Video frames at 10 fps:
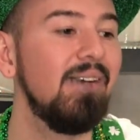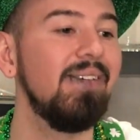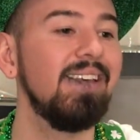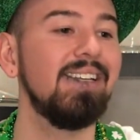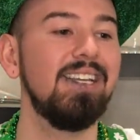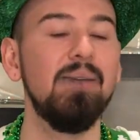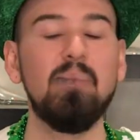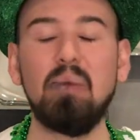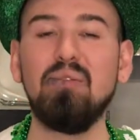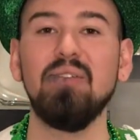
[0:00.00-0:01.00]
We can
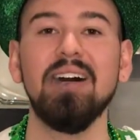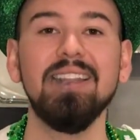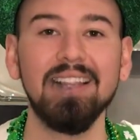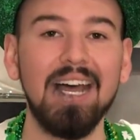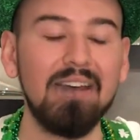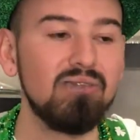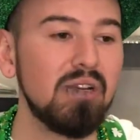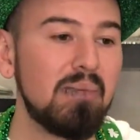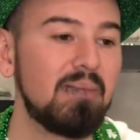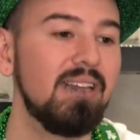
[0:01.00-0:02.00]
keep the fun live
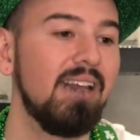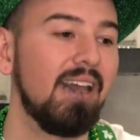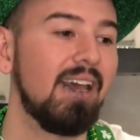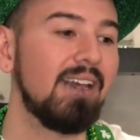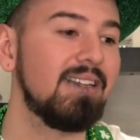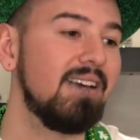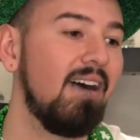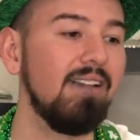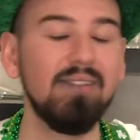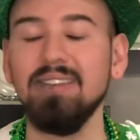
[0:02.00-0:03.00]
streams and
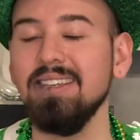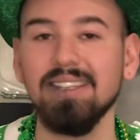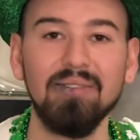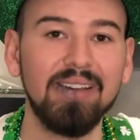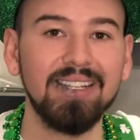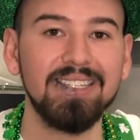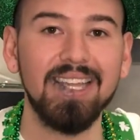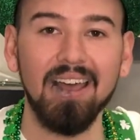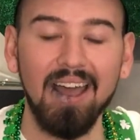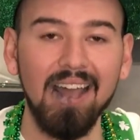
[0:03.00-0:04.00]
all of these events
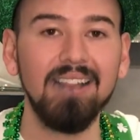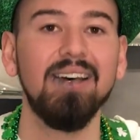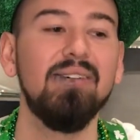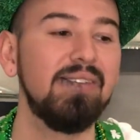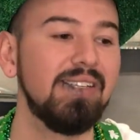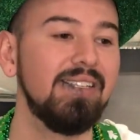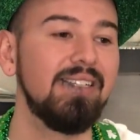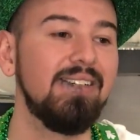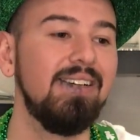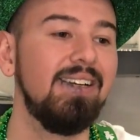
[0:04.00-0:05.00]
that I love to
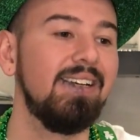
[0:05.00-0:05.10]
do.